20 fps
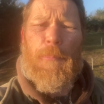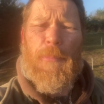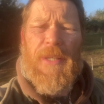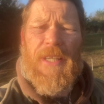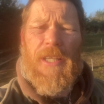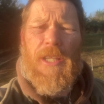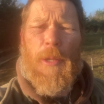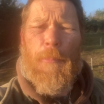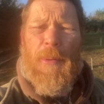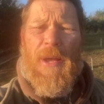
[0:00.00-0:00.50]
be
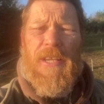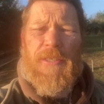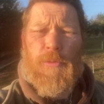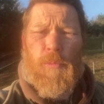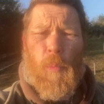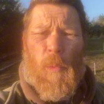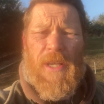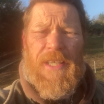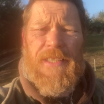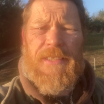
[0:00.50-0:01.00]
at the best
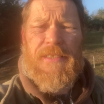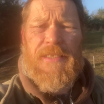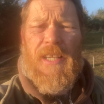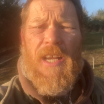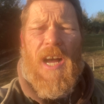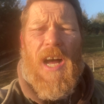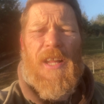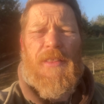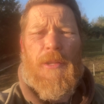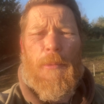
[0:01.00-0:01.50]
weights
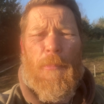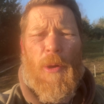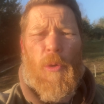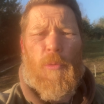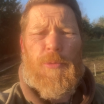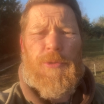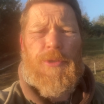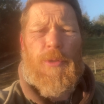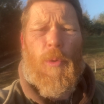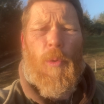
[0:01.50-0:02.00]
and the
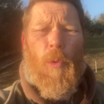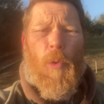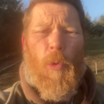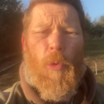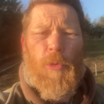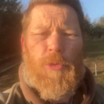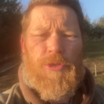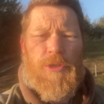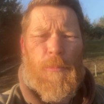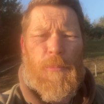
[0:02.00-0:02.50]
most
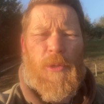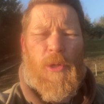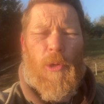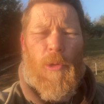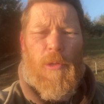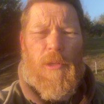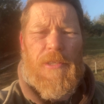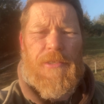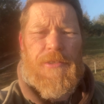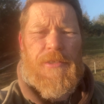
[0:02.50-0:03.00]
awesome
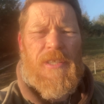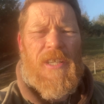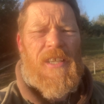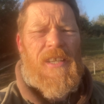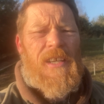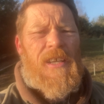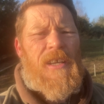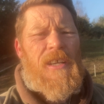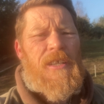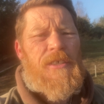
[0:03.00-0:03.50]
colours.
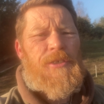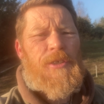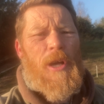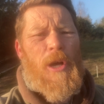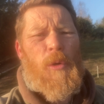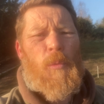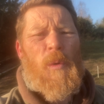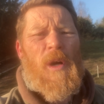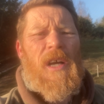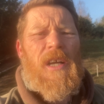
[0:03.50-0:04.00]

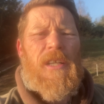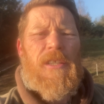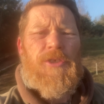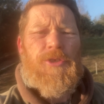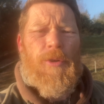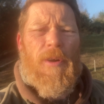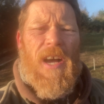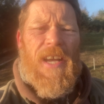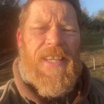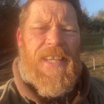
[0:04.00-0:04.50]
So,
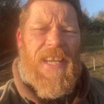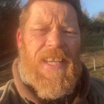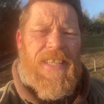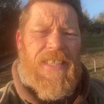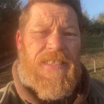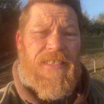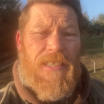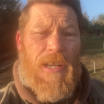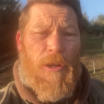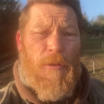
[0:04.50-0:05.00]
try get
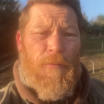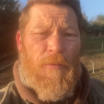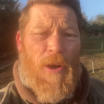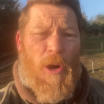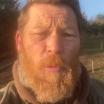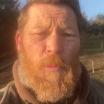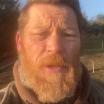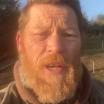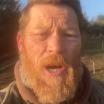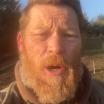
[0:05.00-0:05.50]
yourself
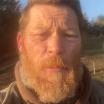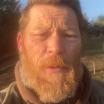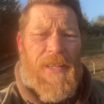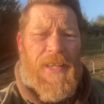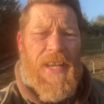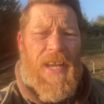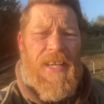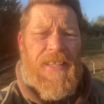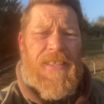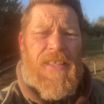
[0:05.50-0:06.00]
out now and
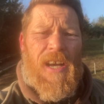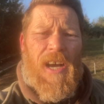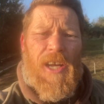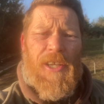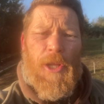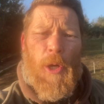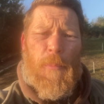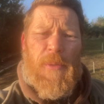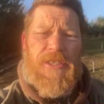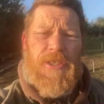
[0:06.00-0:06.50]
again. I
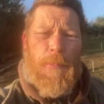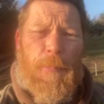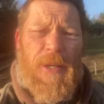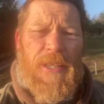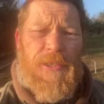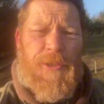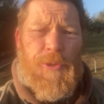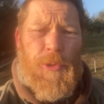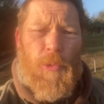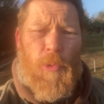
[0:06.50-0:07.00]
know it's a
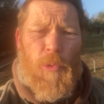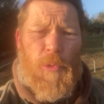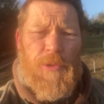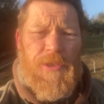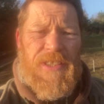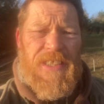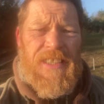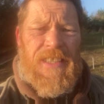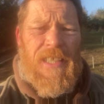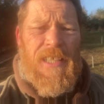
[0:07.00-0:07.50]
bit
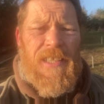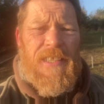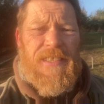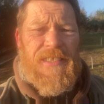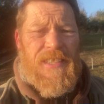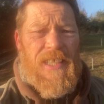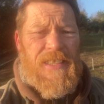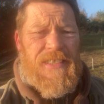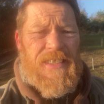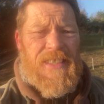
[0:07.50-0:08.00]
daunting
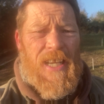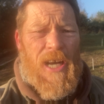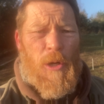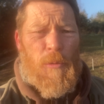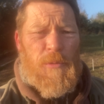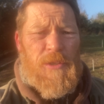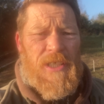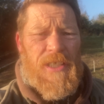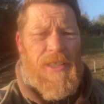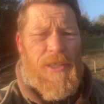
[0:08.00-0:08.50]
sitting
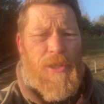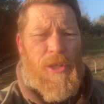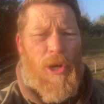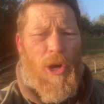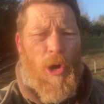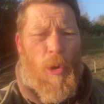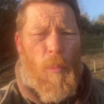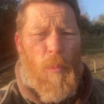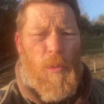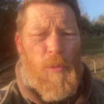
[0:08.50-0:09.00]
out in the
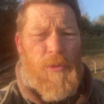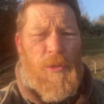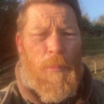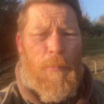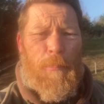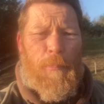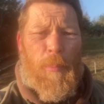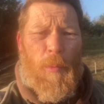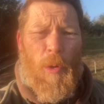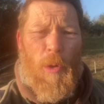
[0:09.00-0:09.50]
cold,
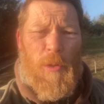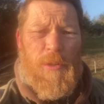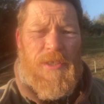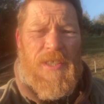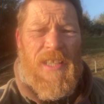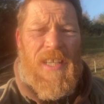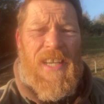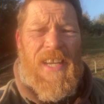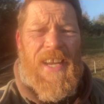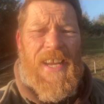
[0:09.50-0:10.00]
but
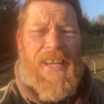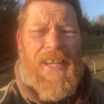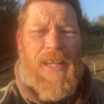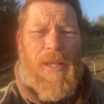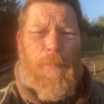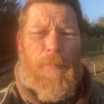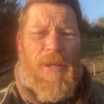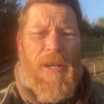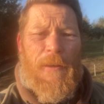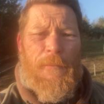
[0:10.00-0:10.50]
it
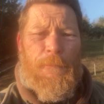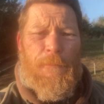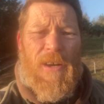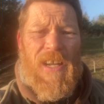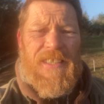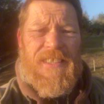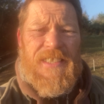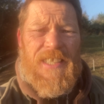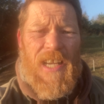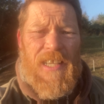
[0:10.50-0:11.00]
can be a
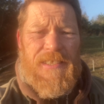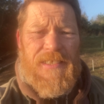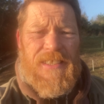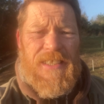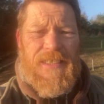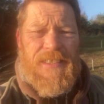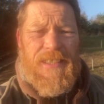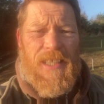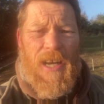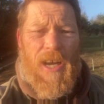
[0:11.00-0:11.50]

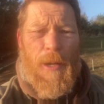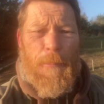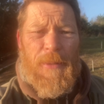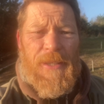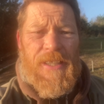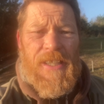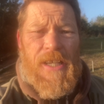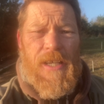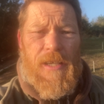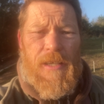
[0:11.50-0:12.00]
fantastic time of
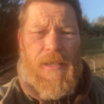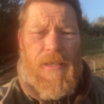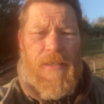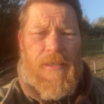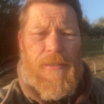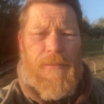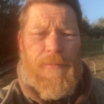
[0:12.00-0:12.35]
year.